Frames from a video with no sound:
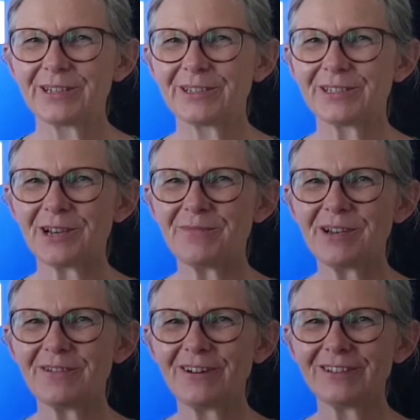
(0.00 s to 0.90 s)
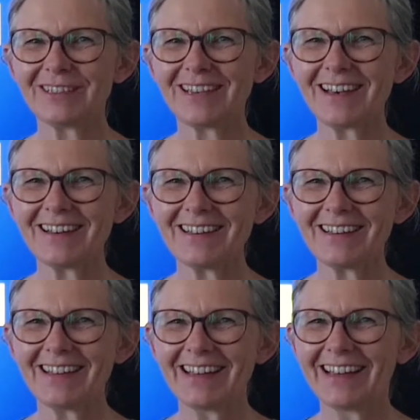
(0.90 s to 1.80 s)
Show me your answer.
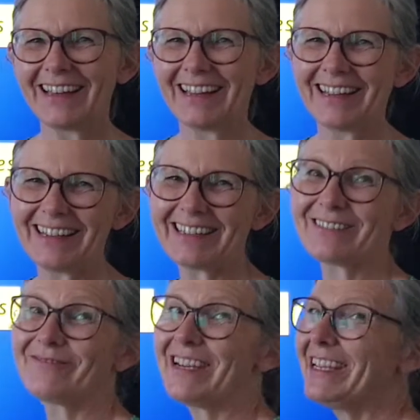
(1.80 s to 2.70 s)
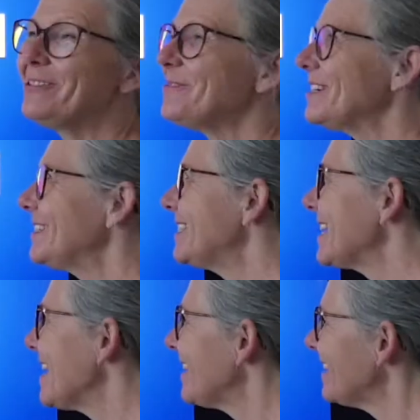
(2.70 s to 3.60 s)
Let's read the words
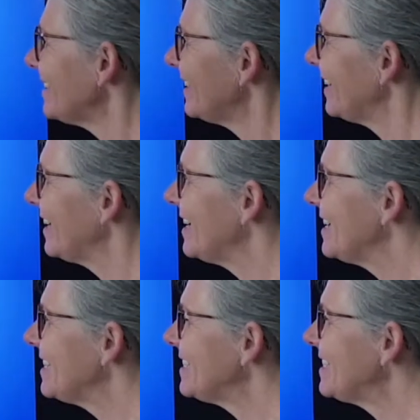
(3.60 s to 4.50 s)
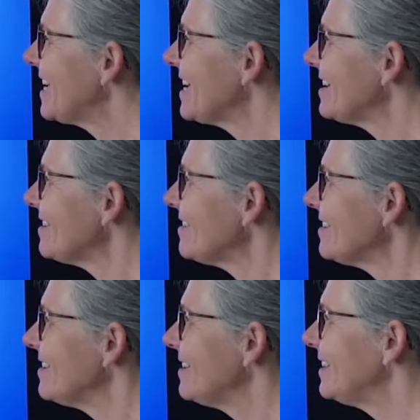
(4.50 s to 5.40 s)
together. Tear,
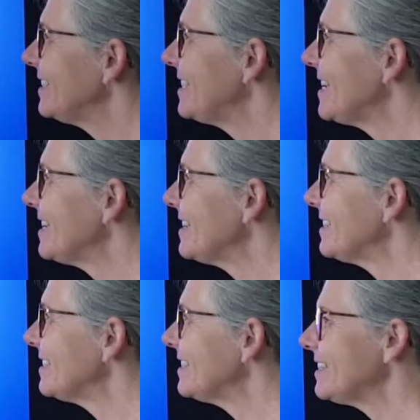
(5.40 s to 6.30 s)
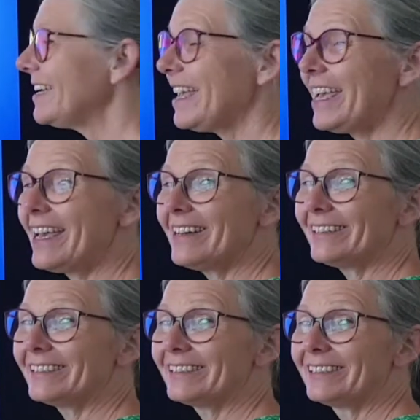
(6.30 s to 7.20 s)
deer,
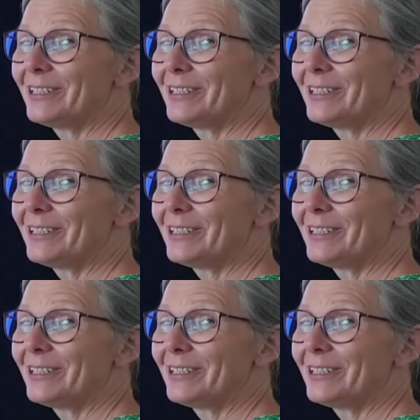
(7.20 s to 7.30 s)
here.